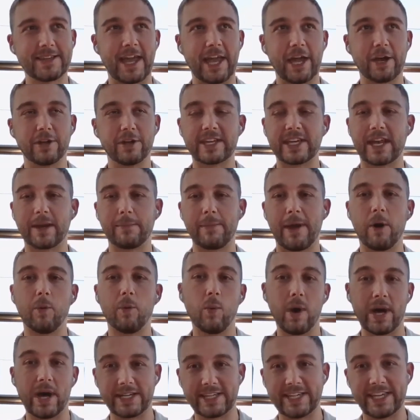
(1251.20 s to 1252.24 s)
they only get about
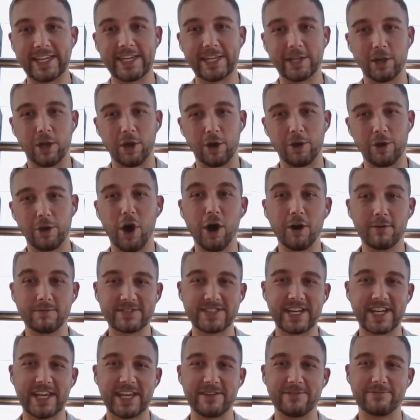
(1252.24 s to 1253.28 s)
one kilo of
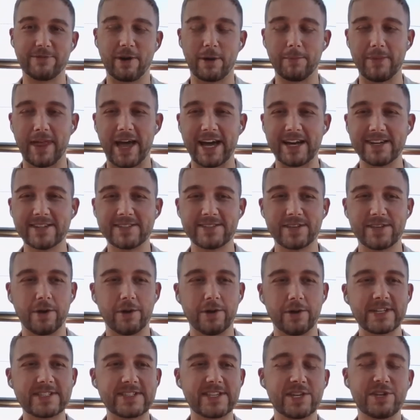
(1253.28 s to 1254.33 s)
tea from that. So
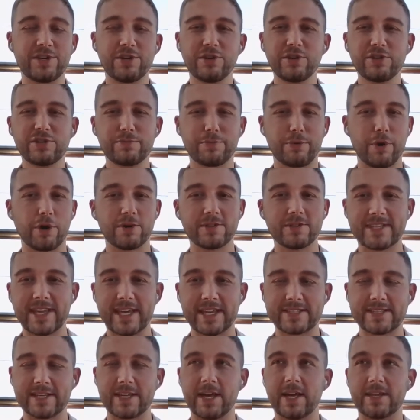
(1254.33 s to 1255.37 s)
it's a huge
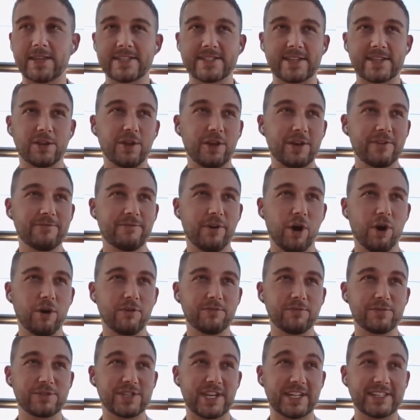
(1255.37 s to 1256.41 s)
process. There's a lot
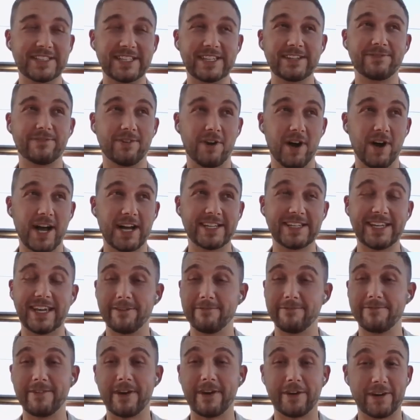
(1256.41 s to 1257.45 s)
involved, which I did find, yeah,
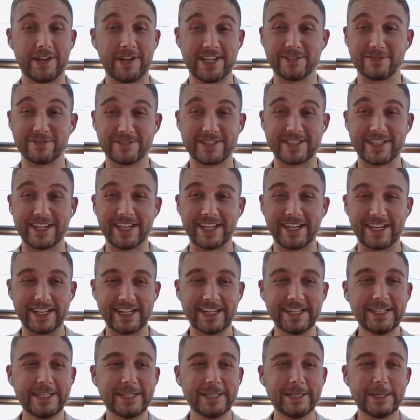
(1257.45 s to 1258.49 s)
very interesting.
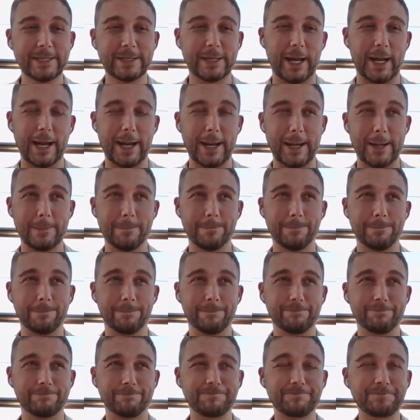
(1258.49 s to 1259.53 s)
Um,